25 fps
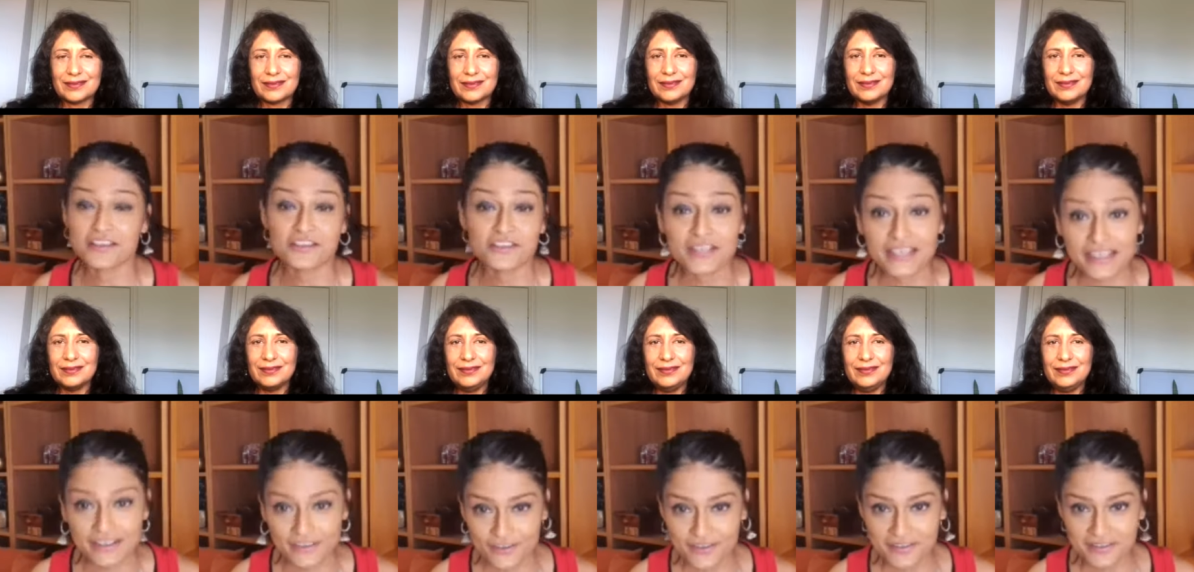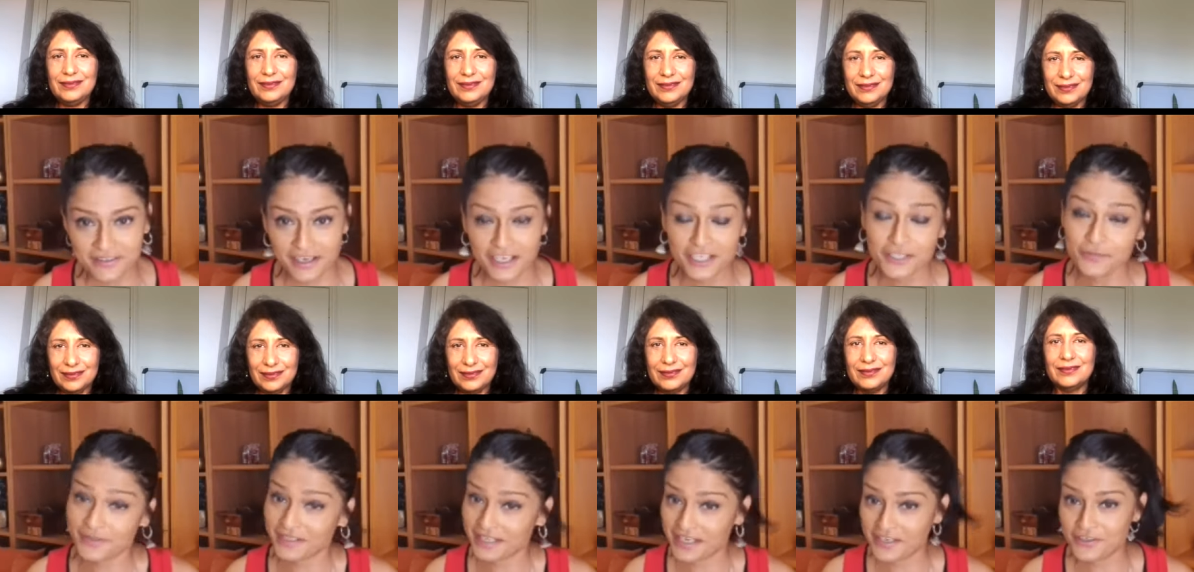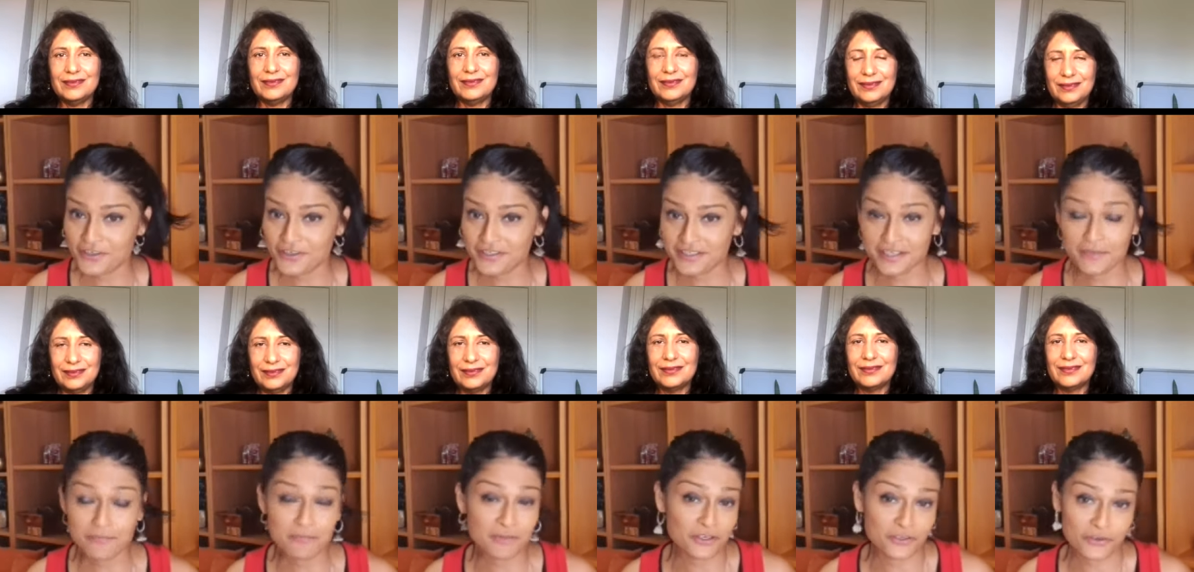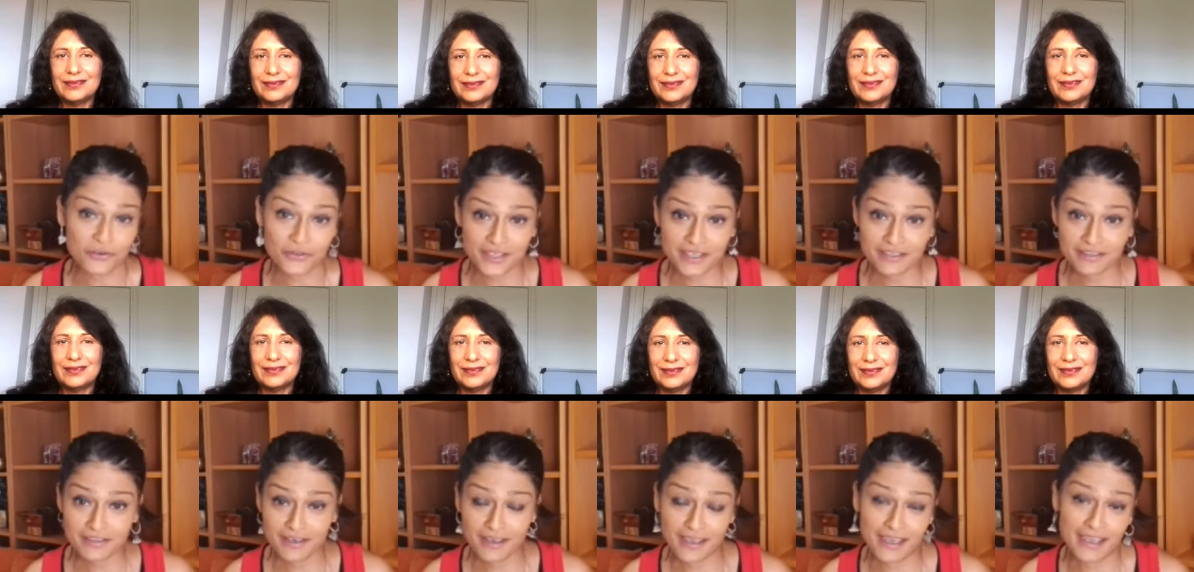Speaker 1: a serious science, but as you said, but on
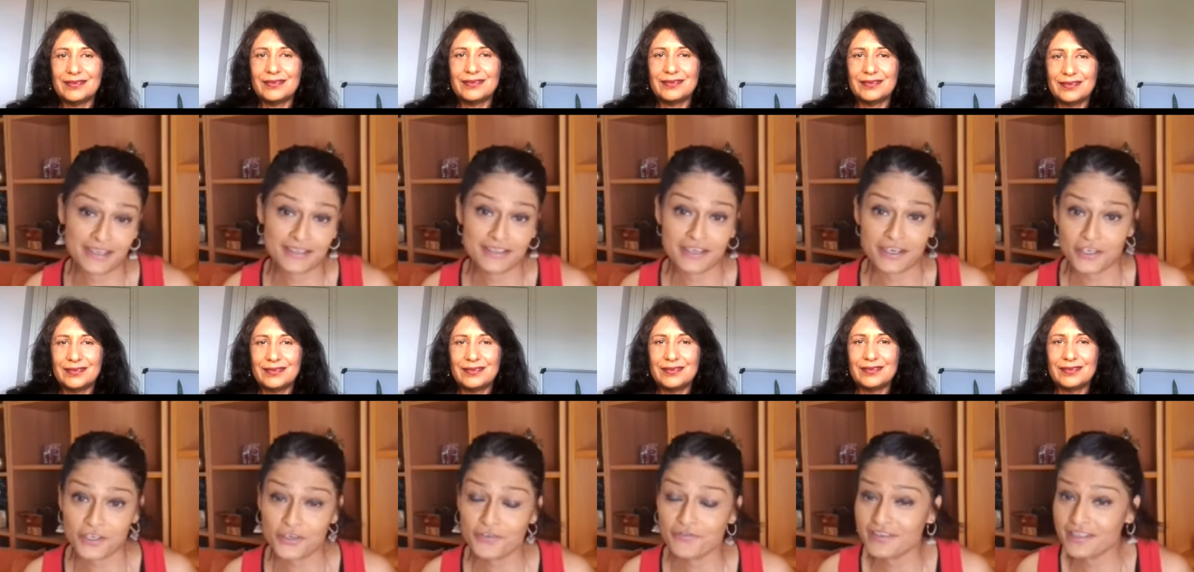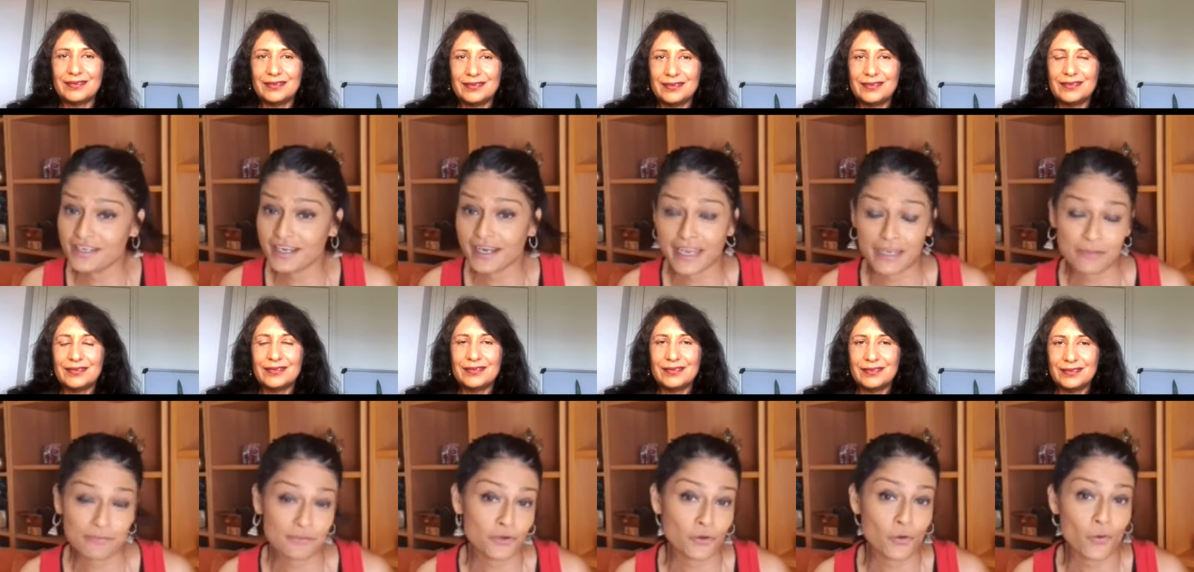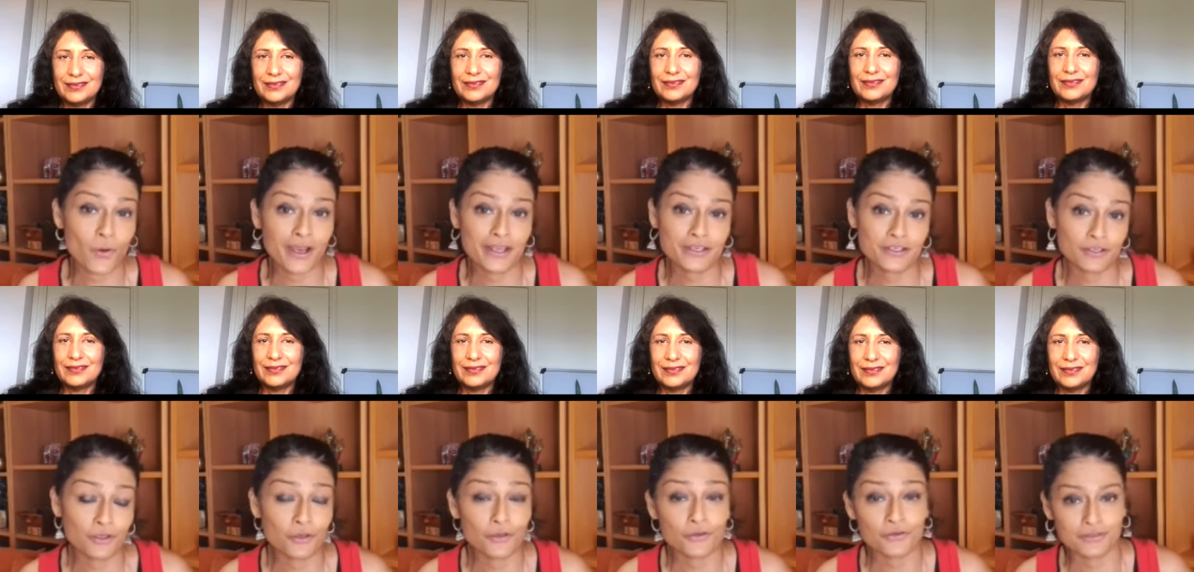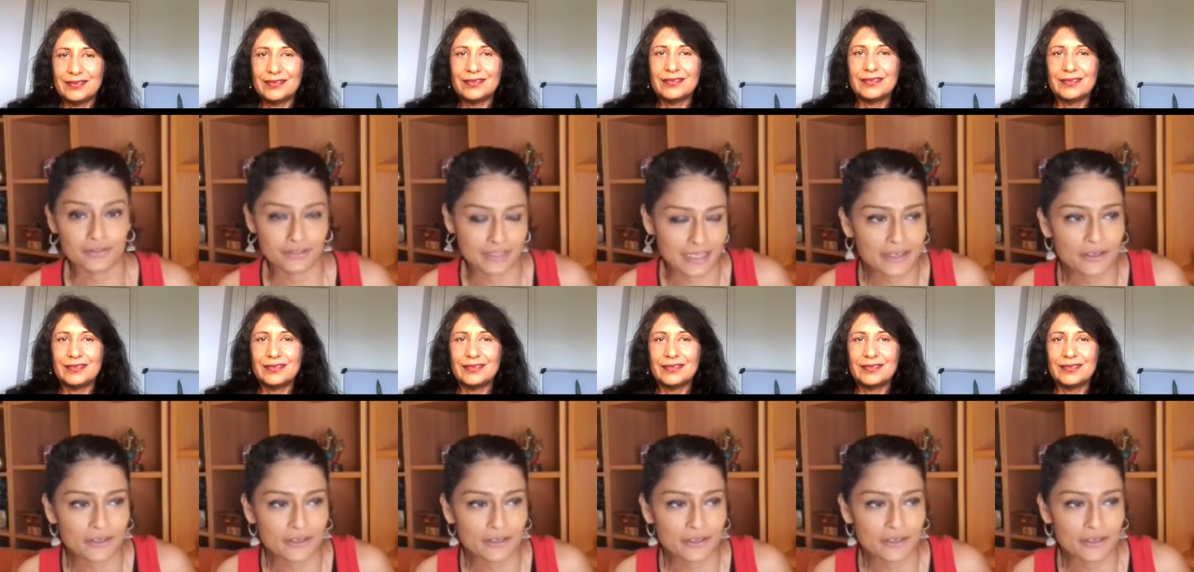the other hand, Ayurveda can be quite a lot,